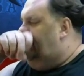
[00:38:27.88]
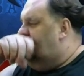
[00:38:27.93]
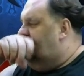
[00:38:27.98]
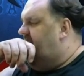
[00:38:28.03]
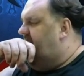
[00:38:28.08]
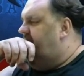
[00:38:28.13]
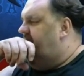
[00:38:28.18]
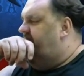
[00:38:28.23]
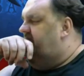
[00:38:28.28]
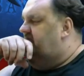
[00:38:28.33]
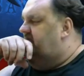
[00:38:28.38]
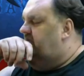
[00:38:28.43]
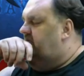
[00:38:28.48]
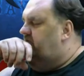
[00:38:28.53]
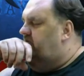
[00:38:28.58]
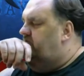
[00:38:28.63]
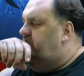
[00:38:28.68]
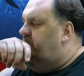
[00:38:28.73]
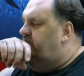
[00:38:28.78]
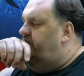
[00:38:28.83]
let me
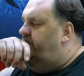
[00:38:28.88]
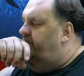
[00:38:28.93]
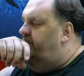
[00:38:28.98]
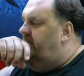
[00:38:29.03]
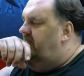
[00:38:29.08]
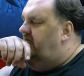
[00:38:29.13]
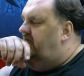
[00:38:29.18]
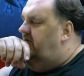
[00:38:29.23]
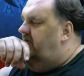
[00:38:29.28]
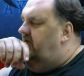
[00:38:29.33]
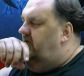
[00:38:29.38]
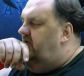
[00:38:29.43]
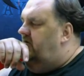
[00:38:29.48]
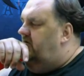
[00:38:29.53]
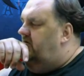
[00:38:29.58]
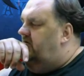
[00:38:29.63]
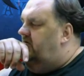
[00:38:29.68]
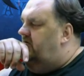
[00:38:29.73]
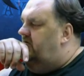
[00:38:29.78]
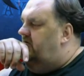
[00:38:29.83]
know
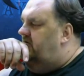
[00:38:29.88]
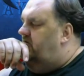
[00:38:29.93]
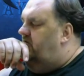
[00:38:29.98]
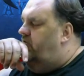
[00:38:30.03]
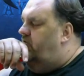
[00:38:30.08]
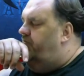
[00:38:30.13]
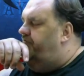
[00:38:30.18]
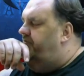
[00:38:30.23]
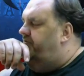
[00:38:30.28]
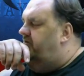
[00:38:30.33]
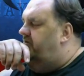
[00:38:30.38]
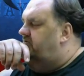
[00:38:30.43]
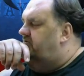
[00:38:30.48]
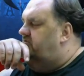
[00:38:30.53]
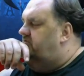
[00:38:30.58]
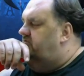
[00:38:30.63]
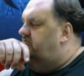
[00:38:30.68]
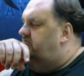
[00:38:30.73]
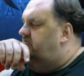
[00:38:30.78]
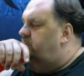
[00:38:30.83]
over
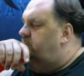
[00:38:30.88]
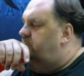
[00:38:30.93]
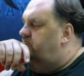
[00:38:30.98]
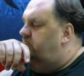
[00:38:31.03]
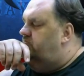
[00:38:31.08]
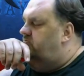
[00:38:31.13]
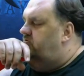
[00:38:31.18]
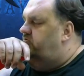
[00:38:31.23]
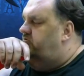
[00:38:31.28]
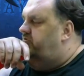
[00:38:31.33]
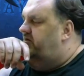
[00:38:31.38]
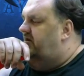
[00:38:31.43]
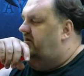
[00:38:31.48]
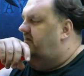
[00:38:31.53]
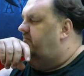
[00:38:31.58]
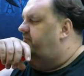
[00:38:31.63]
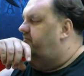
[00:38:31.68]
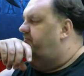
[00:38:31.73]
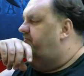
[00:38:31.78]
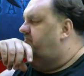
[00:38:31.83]
in
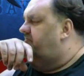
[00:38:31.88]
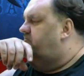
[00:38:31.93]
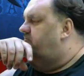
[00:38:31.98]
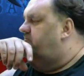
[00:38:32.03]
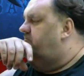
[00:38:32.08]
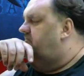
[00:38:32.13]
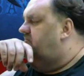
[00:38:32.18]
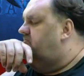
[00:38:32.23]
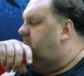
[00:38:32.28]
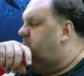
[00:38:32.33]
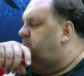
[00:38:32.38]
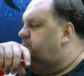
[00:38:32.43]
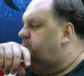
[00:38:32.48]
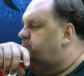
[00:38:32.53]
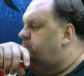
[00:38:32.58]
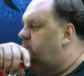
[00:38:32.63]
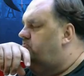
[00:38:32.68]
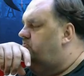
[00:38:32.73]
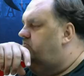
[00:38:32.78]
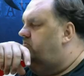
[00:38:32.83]
Creator
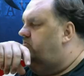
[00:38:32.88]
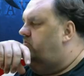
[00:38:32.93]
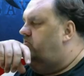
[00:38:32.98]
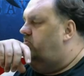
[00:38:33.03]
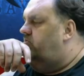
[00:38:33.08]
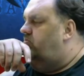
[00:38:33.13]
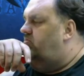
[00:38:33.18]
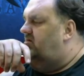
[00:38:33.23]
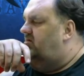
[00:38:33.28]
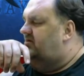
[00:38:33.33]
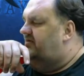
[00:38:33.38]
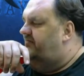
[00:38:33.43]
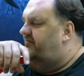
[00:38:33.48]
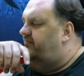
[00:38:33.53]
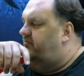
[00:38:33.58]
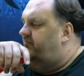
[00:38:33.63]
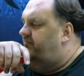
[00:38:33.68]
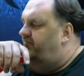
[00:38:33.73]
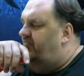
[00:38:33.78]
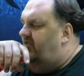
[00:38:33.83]
Fundamentals or
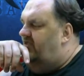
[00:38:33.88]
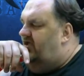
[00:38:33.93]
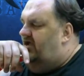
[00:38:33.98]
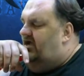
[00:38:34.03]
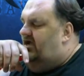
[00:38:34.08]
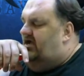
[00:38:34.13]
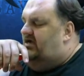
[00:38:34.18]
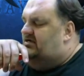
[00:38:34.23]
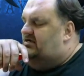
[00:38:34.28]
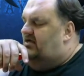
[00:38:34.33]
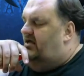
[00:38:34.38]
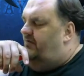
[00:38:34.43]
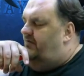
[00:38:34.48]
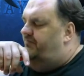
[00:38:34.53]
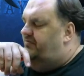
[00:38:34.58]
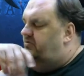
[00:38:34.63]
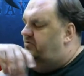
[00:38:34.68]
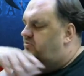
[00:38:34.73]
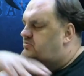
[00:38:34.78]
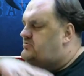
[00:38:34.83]
whatever, and I'll
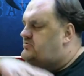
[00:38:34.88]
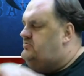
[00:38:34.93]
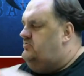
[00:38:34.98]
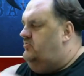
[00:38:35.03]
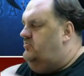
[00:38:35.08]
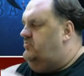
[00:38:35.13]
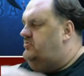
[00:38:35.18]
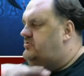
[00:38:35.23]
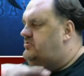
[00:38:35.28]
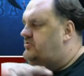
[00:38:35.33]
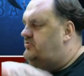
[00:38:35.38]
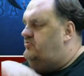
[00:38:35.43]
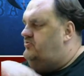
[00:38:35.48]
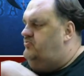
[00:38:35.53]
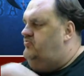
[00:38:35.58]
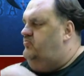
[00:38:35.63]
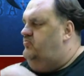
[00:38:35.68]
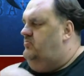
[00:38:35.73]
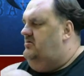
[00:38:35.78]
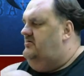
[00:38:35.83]
be sure
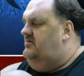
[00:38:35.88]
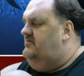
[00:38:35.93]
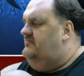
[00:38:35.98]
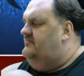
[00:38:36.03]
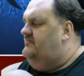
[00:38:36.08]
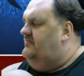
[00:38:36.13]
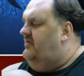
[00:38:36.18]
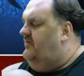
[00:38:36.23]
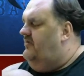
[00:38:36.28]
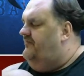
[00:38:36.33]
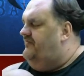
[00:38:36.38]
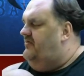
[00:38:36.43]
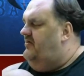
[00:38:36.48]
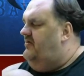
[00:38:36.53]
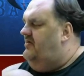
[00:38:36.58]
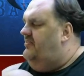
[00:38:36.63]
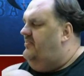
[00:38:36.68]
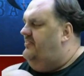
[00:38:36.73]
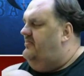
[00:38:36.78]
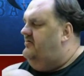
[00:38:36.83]
to help you
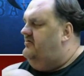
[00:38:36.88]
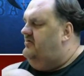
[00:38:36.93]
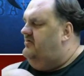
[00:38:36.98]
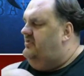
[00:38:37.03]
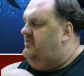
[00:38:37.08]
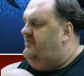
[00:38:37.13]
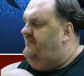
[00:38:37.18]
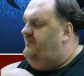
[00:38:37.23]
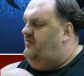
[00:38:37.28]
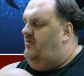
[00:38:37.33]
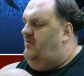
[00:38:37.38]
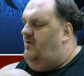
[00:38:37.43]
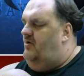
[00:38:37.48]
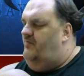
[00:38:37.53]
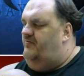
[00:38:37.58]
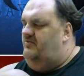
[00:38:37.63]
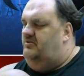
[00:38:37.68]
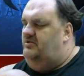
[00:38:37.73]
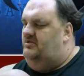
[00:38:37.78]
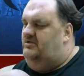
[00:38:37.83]
out there, give you all
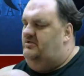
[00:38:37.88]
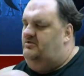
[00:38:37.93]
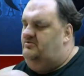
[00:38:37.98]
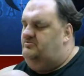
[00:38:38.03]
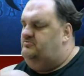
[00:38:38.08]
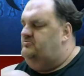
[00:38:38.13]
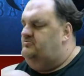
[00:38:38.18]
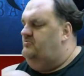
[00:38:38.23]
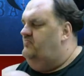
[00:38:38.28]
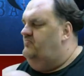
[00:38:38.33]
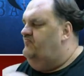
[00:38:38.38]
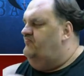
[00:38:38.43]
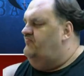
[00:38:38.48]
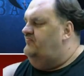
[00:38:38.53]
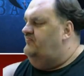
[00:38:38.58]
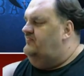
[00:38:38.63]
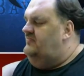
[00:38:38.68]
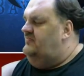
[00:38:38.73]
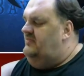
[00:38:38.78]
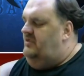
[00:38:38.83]
the links.
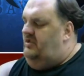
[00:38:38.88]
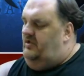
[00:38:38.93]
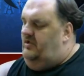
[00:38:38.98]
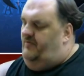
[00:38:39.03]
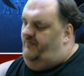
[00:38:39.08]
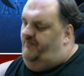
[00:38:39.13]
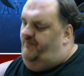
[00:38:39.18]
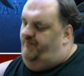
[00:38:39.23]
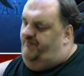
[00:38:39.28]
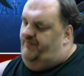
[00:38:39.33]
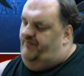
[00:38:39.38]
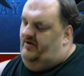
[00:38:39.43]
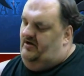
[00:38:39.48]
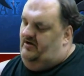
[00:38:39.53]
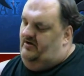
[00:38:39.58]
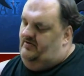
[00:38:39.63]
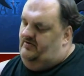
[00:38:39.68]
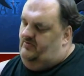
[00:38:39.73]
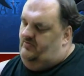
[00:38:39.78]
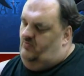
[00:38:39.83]

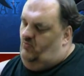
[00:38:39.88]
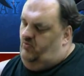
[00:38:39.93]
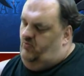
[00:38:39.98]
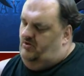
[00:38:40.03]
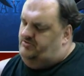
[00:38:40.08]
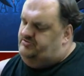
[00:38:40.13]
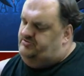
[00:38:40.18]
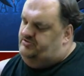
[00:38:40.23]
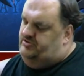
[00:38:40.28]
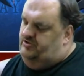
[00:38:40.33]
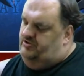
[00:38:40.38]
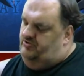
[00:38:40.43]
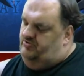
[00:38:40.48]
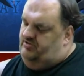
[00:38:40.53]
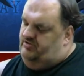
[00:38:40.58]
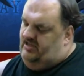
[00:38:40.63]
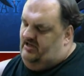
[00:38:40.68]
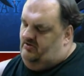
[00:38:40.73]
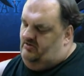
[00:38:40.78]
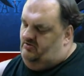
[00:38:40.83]
But once you
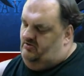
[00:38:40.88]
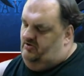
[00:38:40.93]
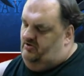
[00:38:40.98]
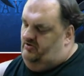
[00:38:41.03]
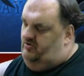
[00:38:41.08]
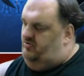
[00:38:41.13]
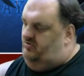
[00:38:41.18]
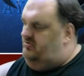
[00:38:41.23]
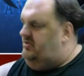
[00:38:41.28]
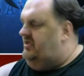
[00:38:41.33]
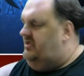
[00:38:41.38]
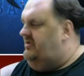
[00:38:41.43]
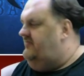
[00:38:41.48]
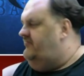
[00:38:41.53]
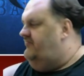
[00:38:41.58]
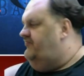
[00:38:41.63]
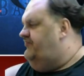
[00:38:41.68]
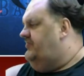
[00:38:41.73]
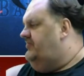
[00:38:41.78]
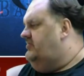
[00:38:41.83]
download
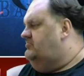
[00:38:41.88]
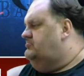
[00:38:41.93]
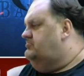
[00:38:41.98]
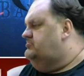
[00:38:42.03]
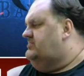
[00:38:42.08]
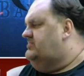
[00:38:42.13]
those